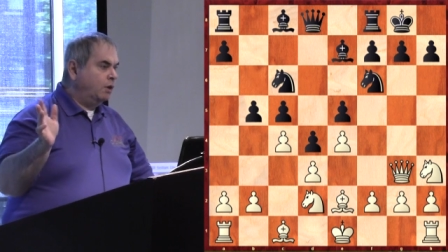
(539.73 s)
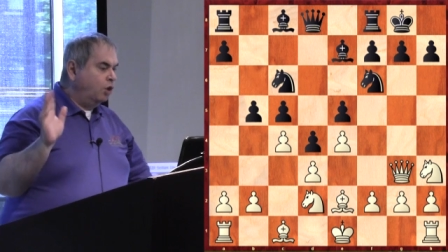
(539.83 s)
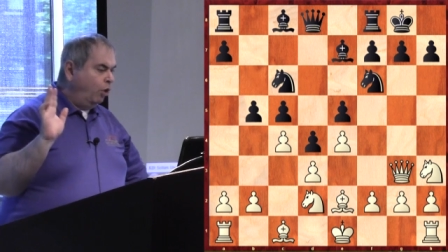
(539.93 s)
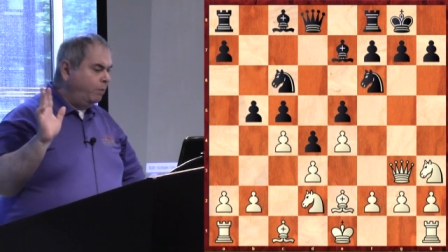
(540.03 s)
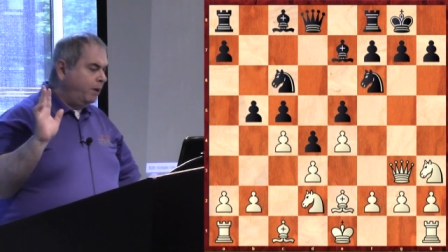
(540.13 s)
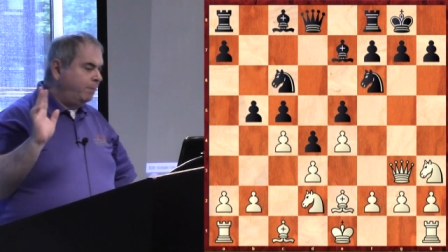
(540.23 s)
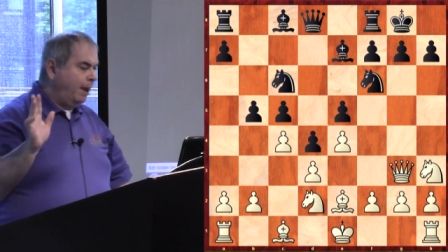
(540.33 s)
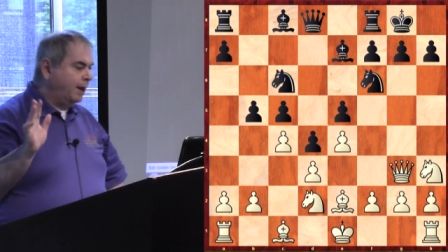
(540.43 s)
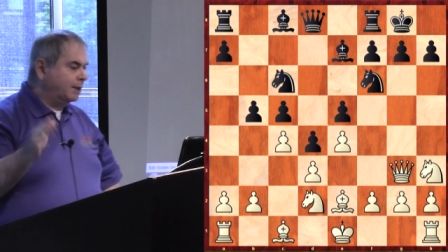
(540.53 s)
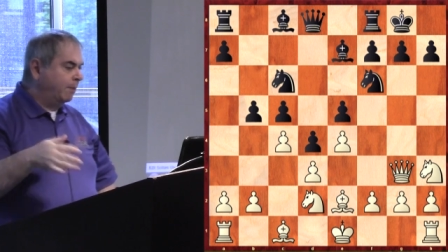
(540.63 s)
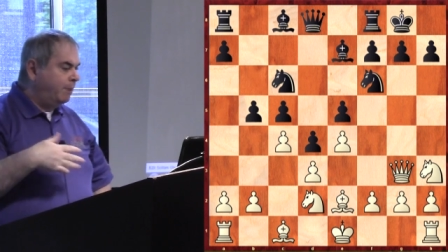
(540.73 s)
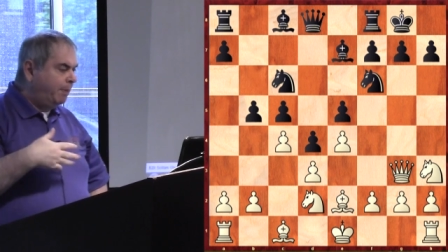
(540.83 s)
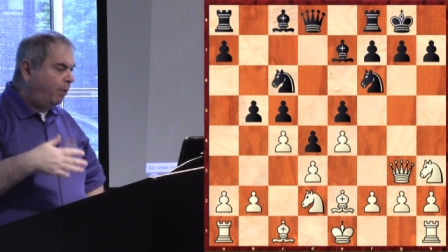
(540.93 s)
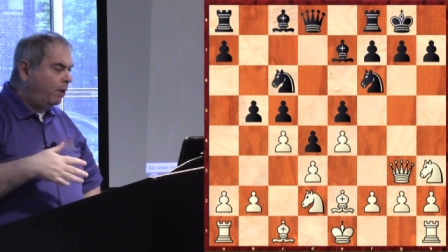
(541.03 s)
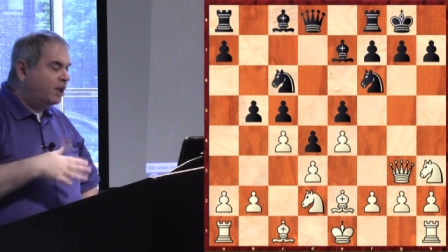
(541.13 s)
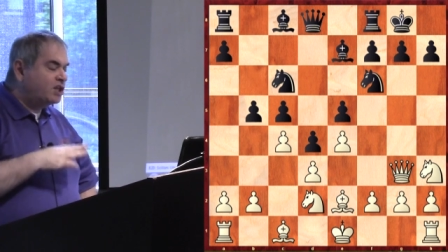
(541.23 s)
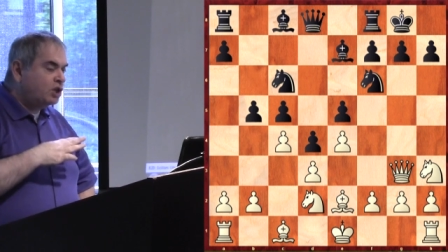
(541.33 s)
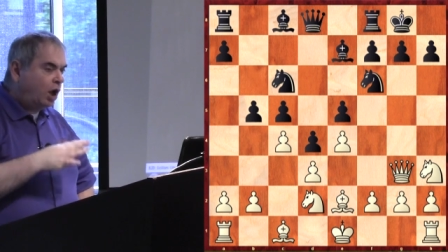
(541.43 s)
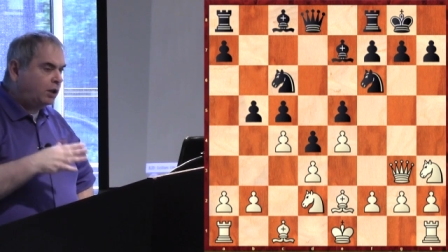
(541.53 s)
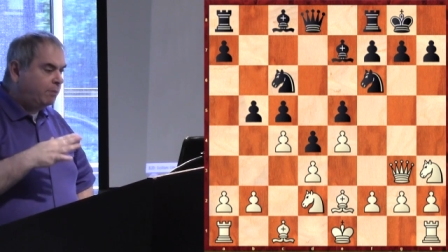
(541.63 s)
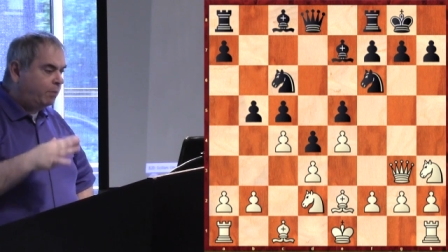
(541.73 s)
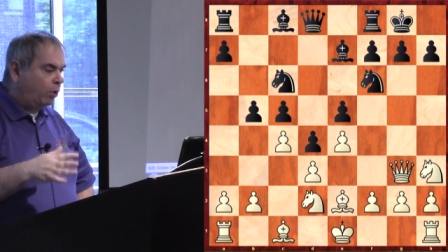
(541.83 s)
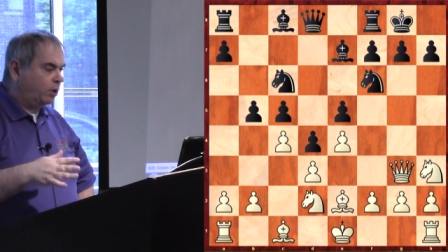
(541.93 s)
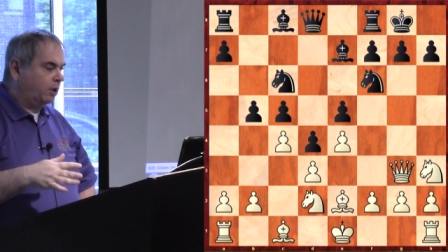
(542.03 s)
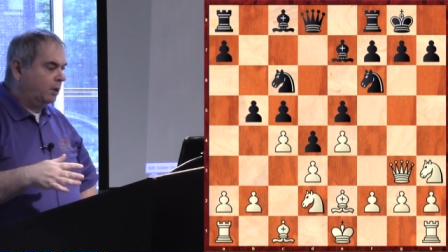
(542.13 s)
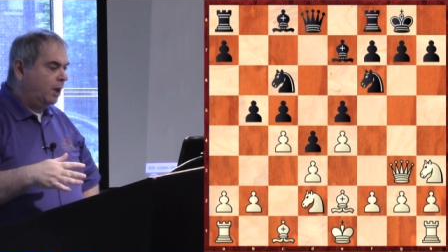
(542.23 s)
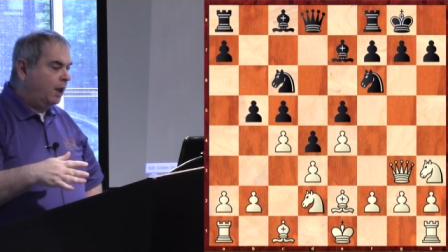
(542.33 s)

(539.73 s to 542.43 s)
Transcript: Don't be in panic. The pawn is not important.